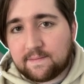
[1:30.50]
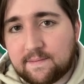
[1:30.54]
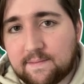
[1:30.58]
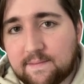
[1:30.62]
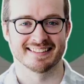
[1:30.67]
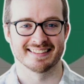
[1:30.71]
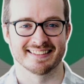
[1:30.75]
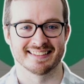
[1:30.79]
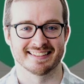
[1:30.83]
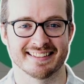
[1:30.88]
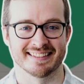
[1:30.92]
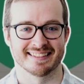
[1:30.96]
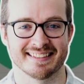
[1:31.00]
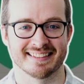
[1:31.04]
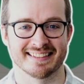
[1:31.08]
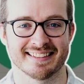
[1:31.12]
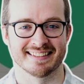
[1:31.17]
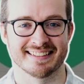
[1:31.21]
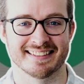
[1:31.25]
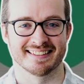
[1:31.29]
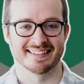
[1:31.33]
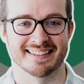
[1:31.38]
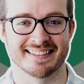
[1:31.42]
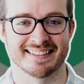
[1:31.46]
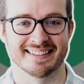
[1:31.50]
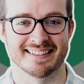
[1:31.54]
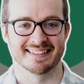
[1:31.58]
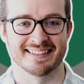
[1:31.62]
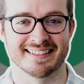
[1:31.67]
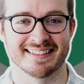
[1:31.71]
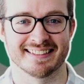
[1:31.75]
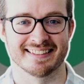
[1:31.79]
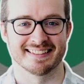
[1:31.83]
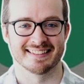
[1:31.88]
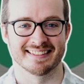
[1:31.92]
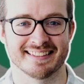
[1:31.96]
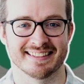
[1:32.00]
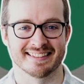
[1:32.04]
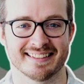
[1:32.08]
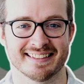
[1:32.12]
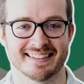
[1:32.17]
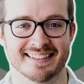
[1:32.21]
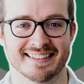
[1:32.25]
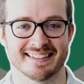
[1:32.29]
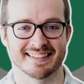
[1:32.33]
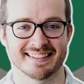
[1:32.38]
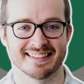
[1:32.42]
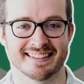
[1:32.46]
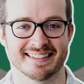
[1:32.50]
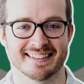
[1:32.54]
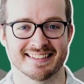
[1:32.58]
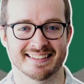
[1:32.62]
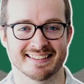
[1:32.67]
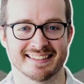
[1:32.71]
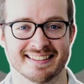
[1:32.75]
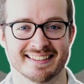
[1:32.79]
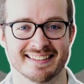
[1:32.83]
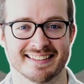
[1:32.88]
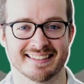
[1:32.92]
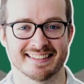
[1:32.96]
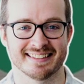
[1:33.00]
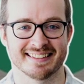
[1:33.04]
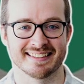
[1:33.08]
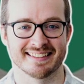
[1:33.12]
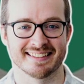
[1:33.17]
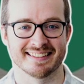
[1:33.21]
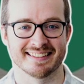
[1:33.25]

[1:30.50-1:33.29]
Well, I was thinking it would be Game Boys, capital S, and then TM.